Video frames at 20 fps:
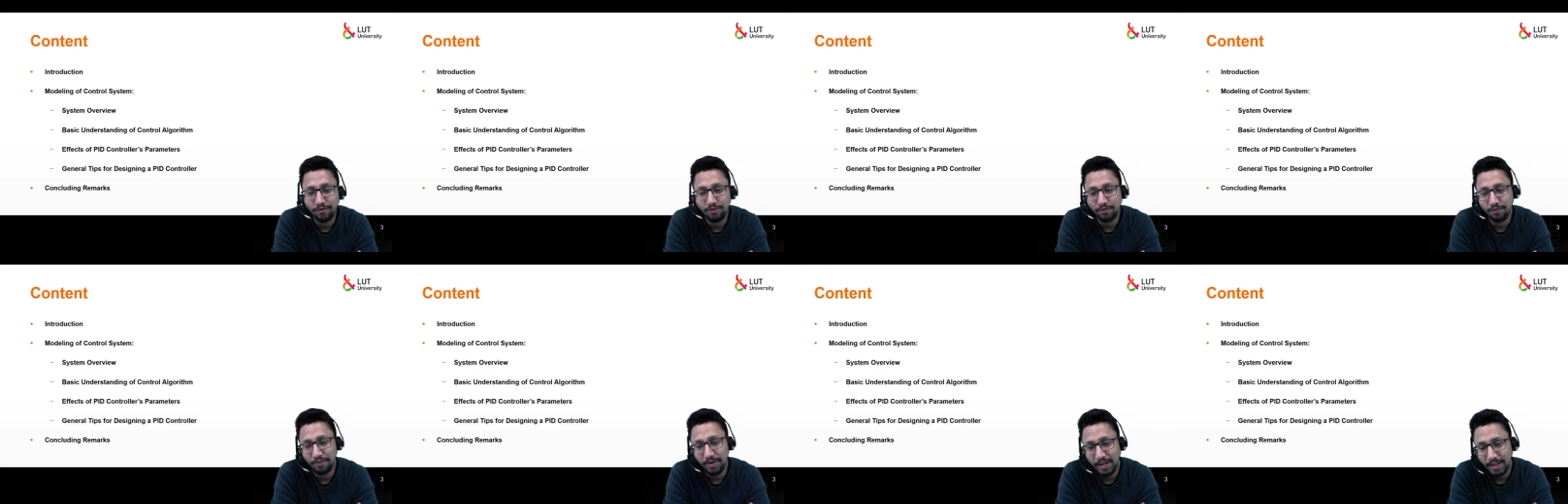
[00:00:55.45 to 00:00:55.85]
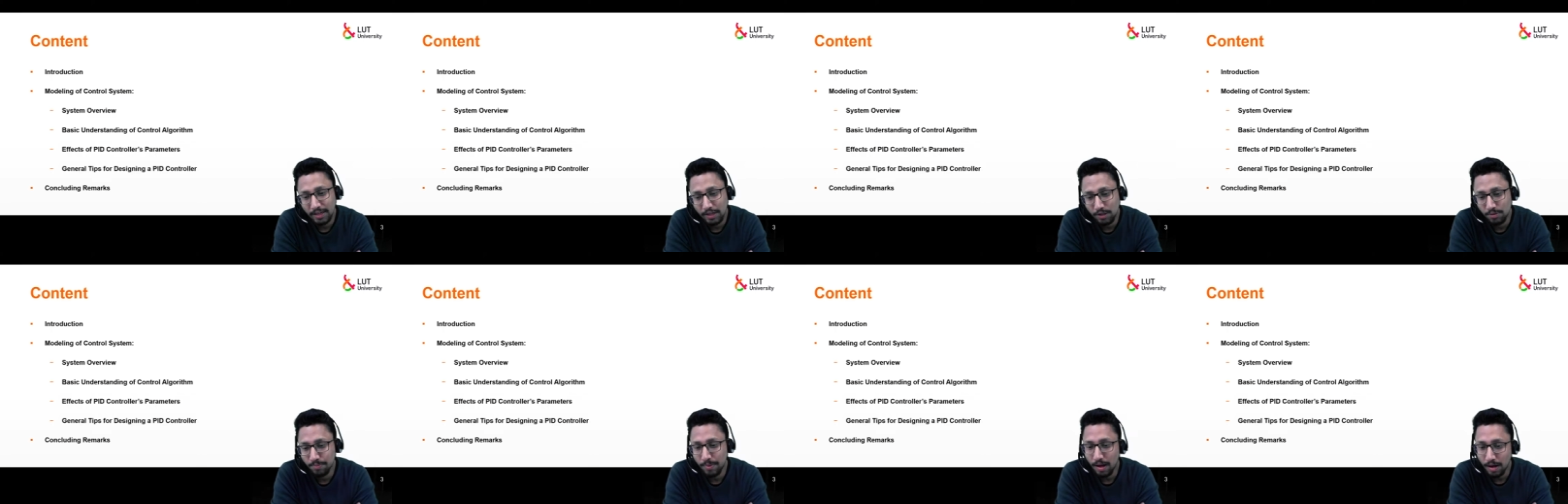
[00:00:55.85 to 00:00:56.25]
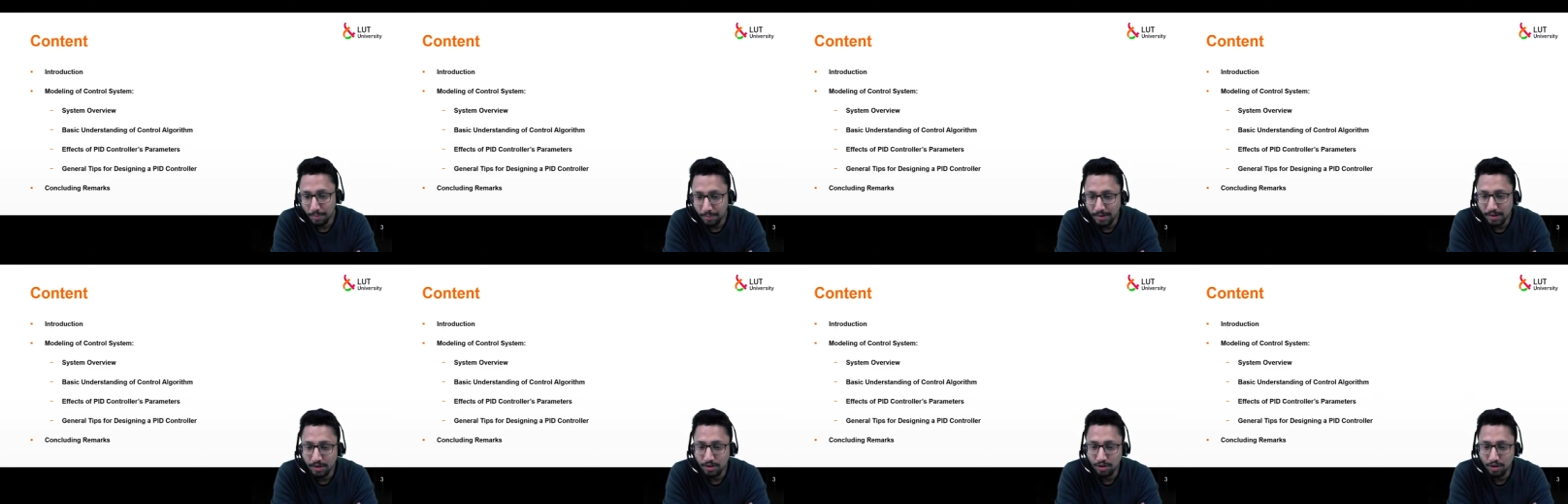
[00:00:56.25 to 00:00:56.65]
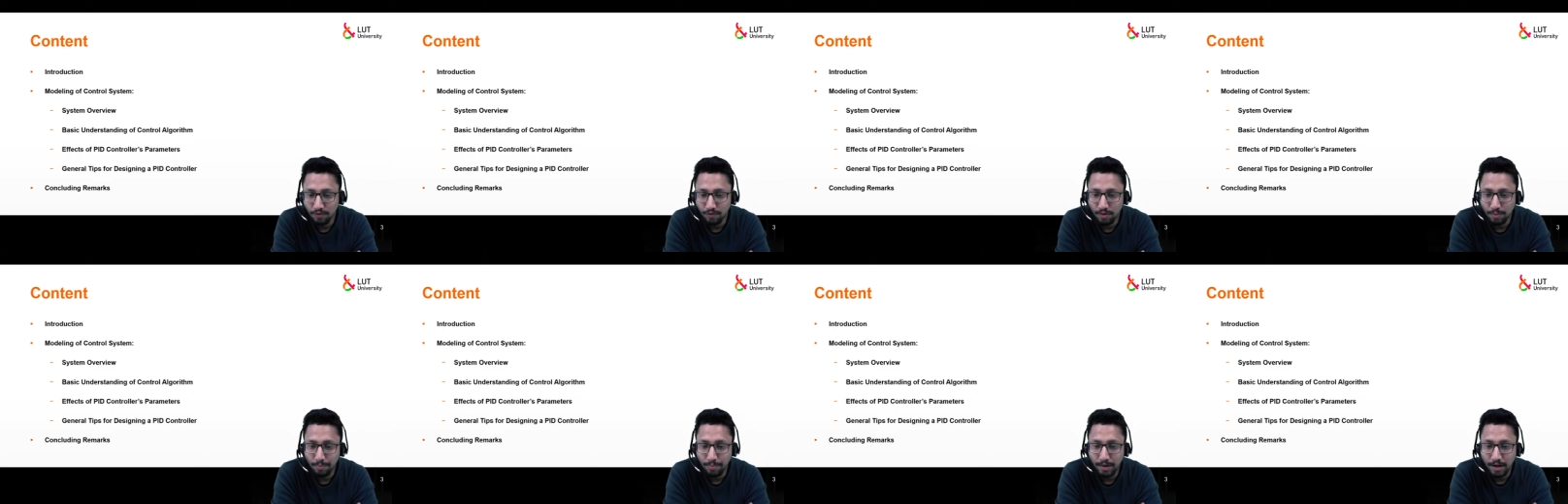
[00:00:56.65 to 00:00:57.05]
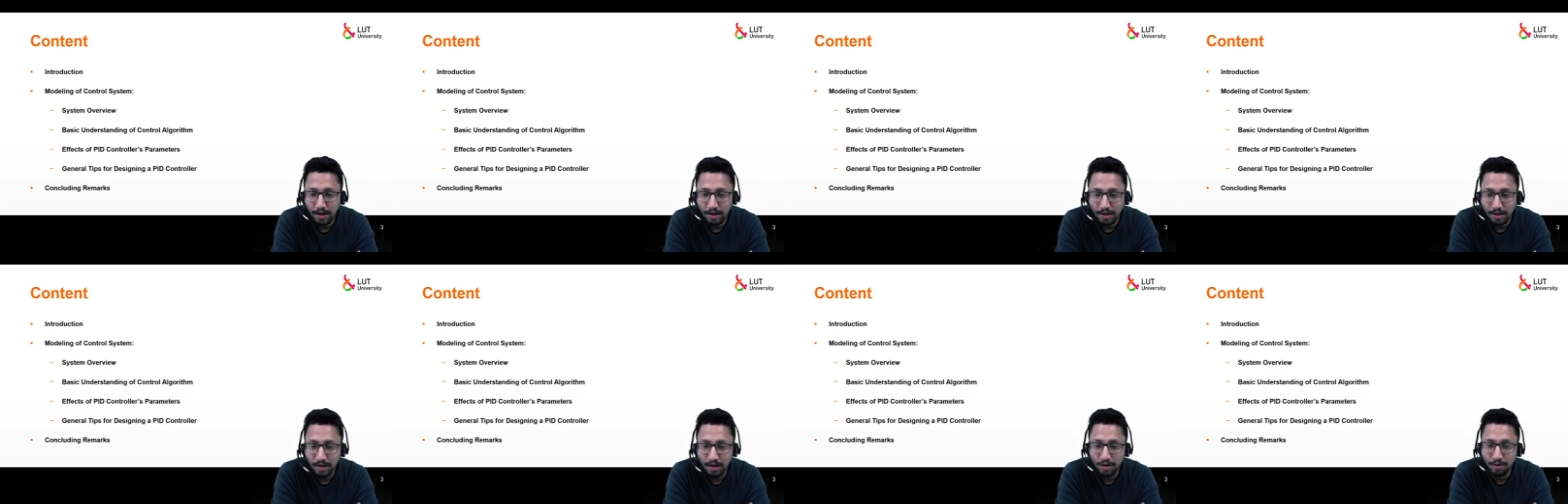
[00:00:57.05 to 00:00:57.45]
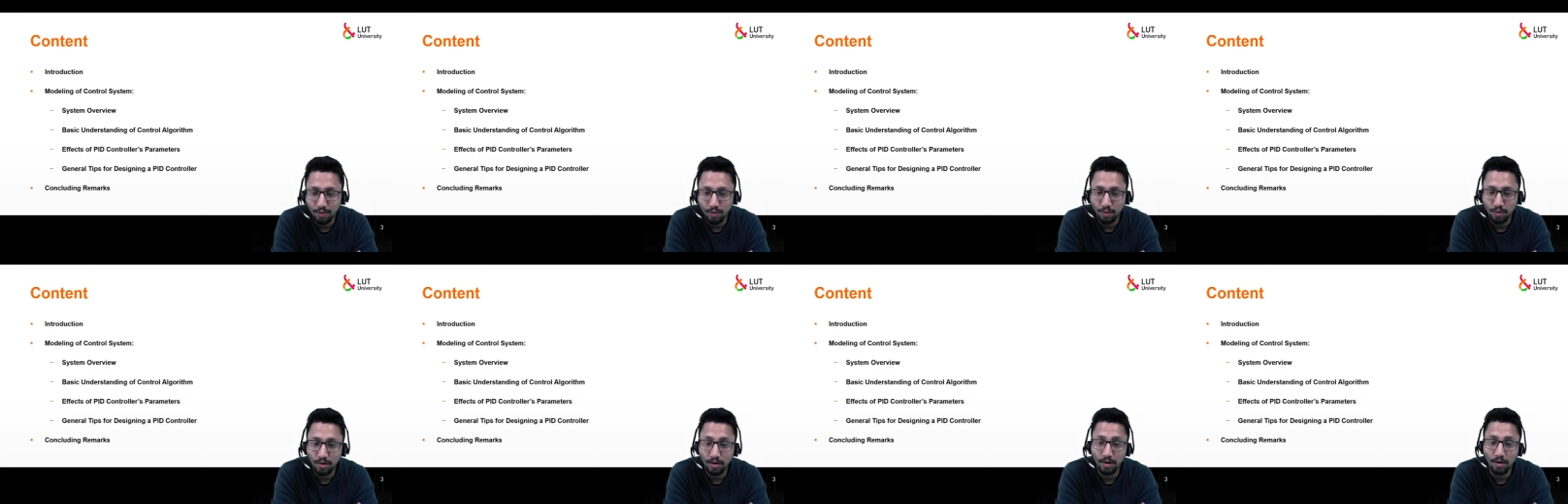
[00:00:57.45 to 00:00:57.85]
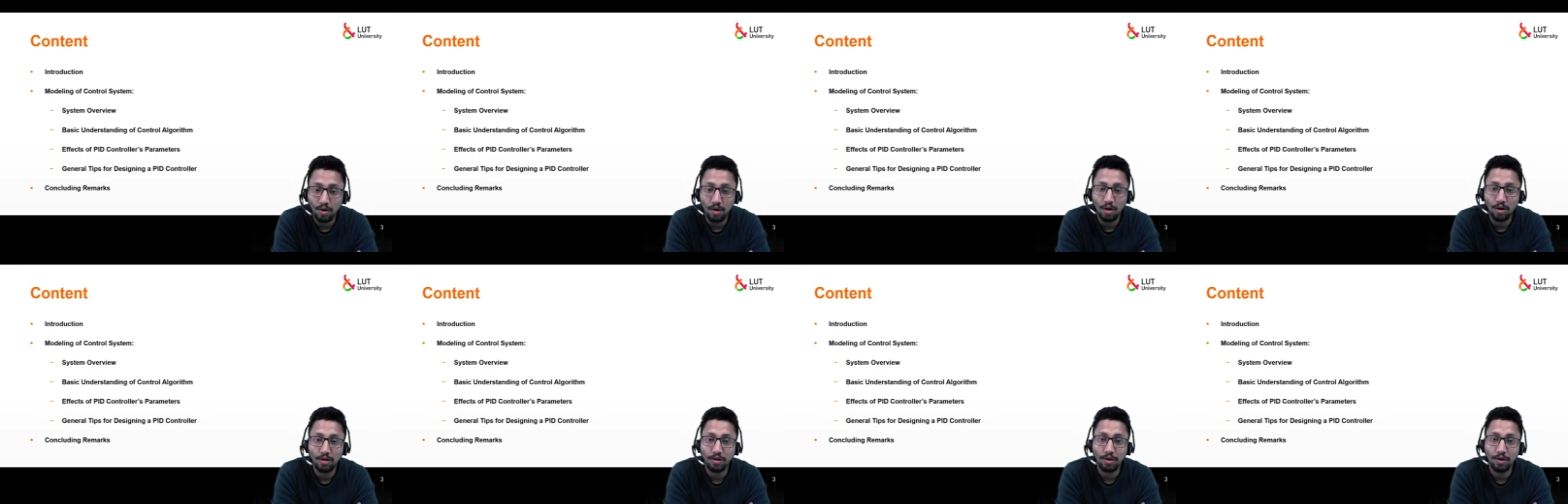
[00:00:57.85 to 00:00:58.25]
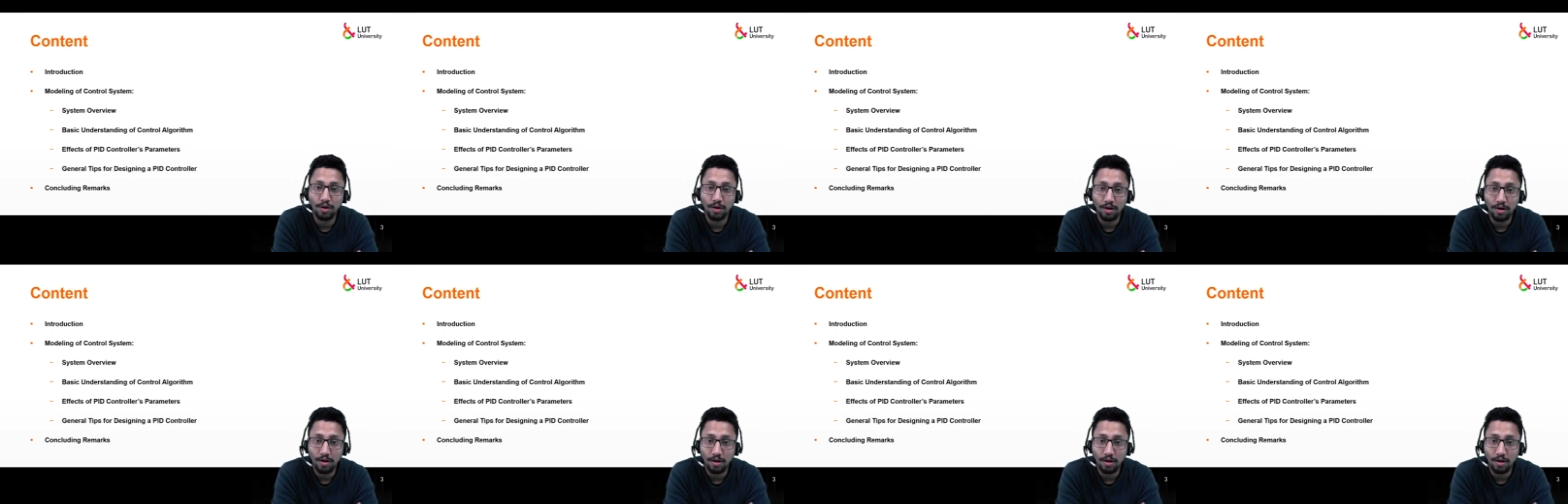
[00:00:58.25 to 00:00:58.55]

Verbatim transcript: various parameters of the P I D controller on your